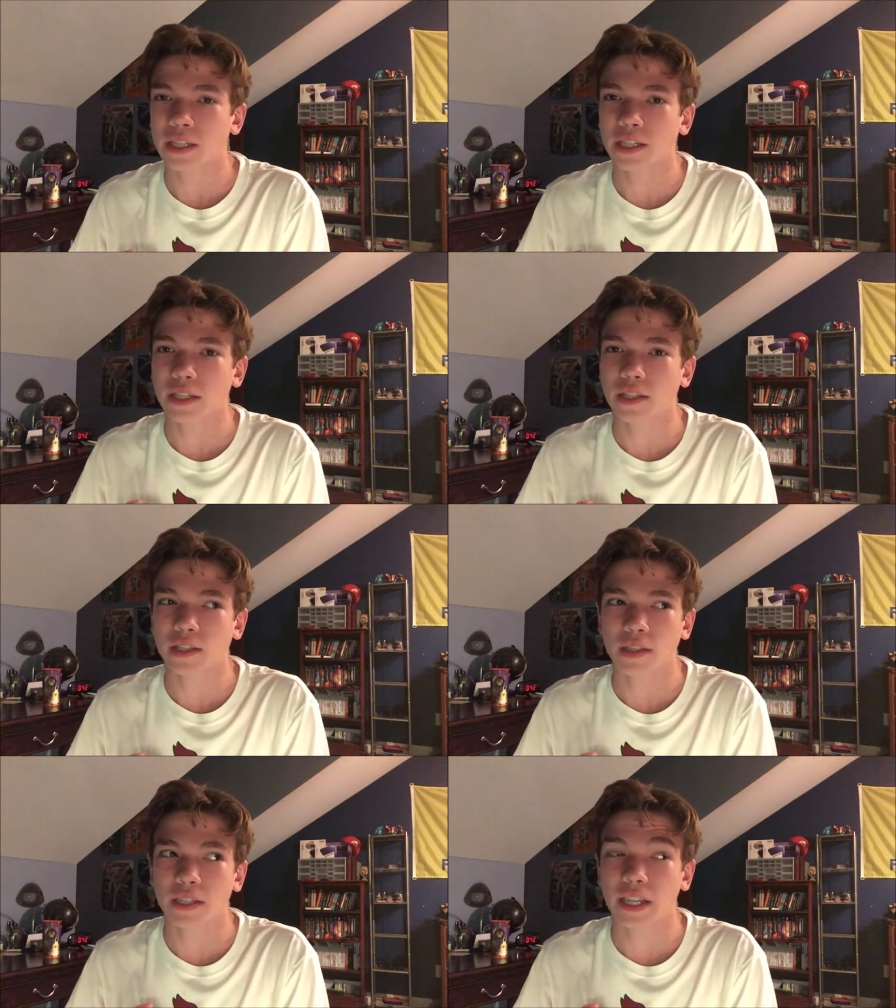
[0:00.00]

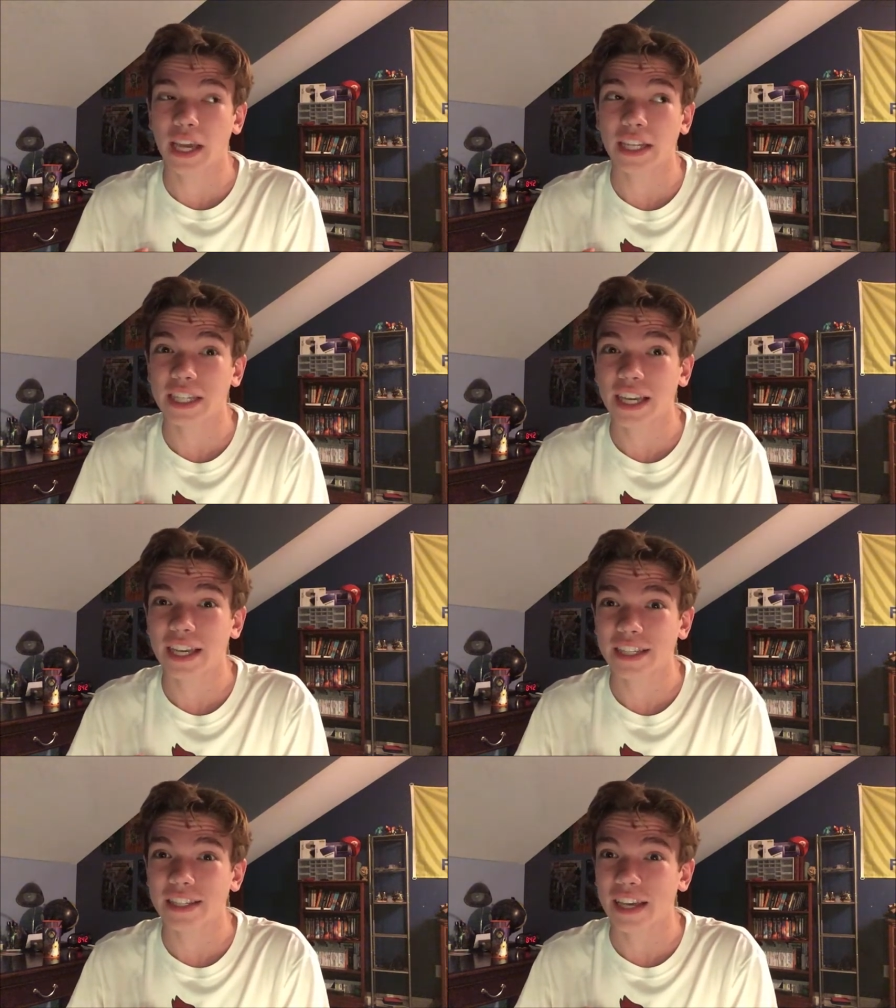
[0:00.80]
It's an
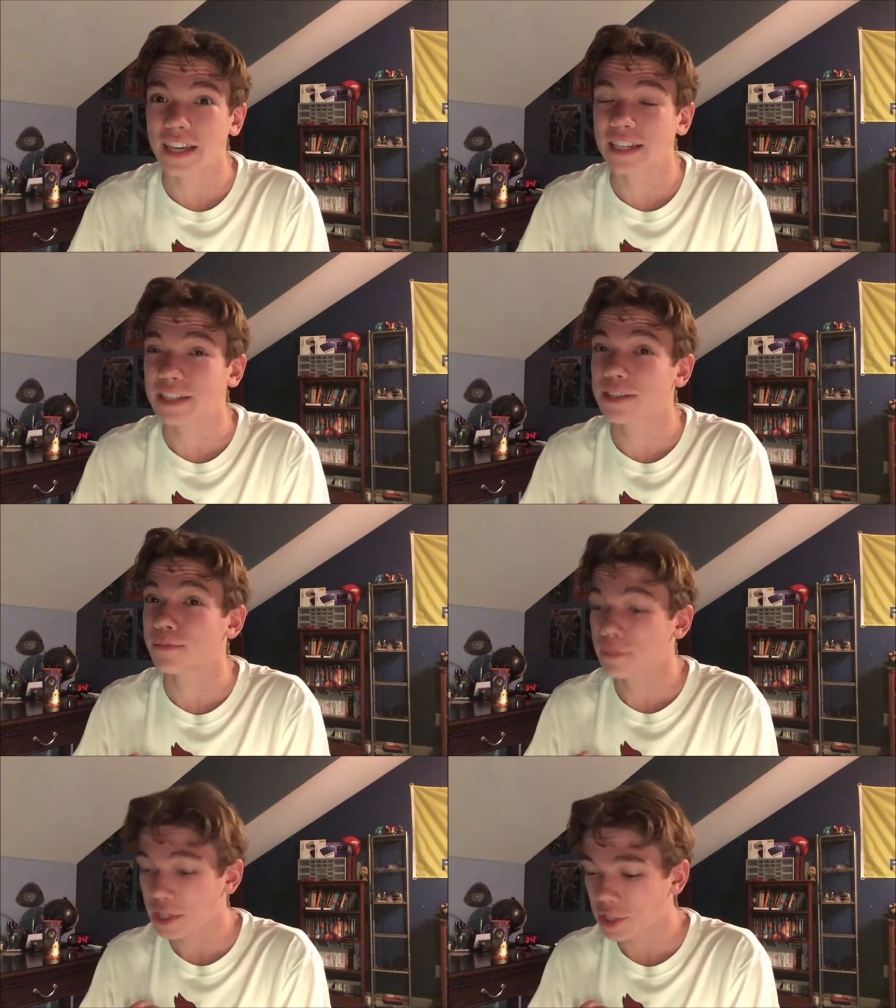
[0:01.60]
NES and it's
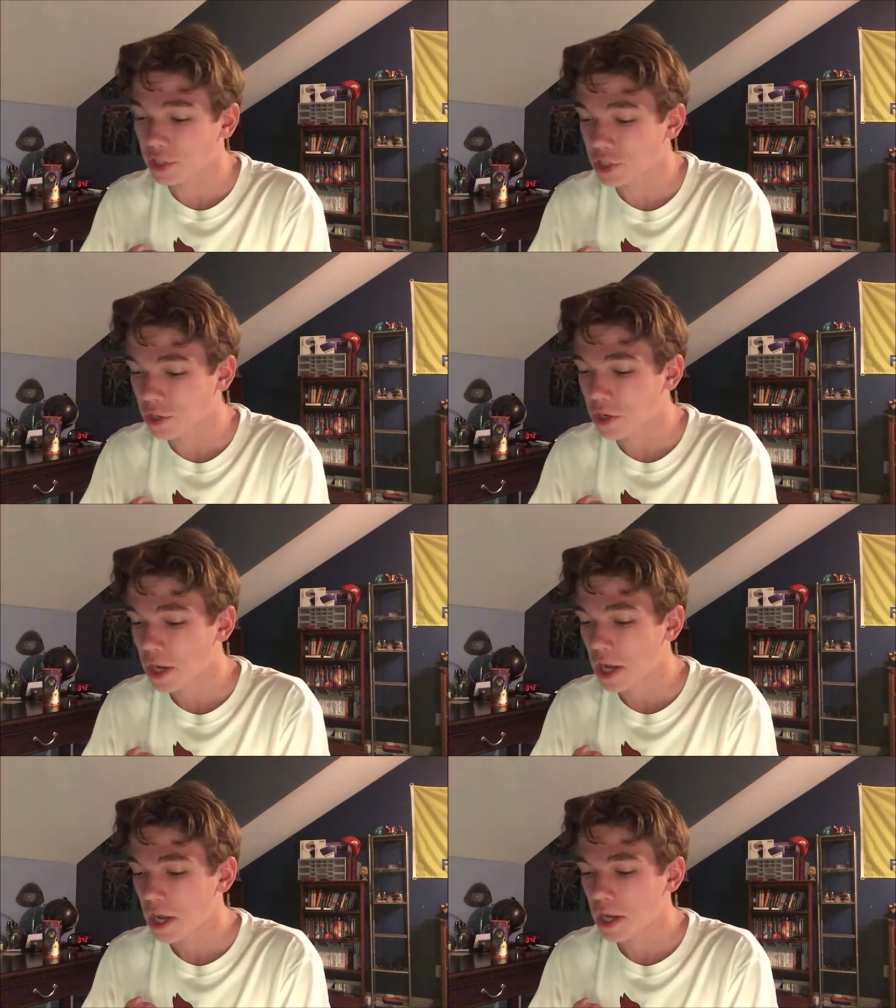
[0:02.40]
miniature.
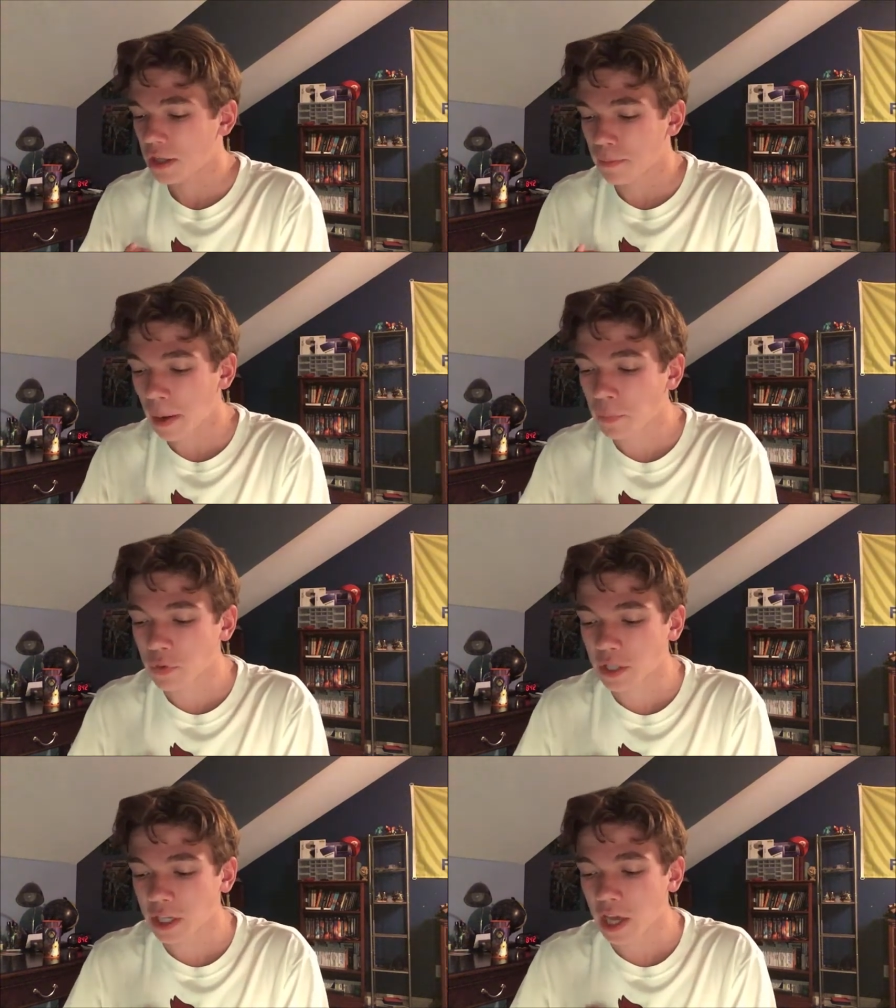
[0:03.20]
The
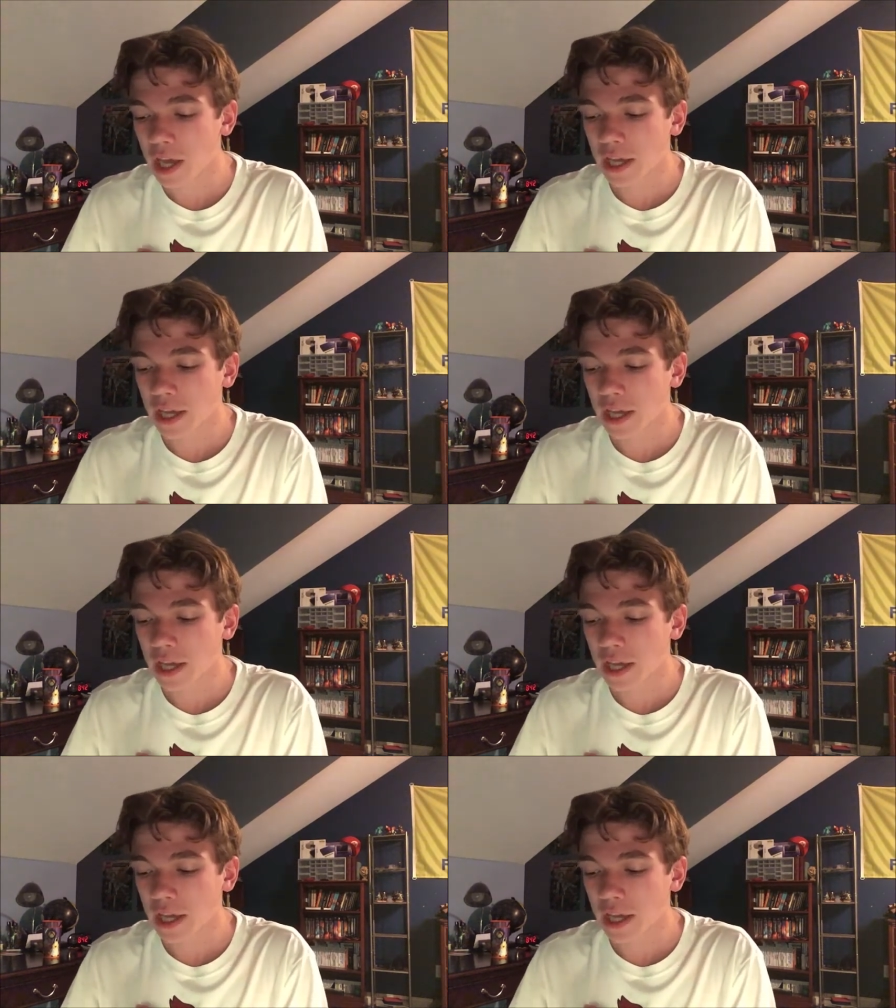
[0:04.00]
memory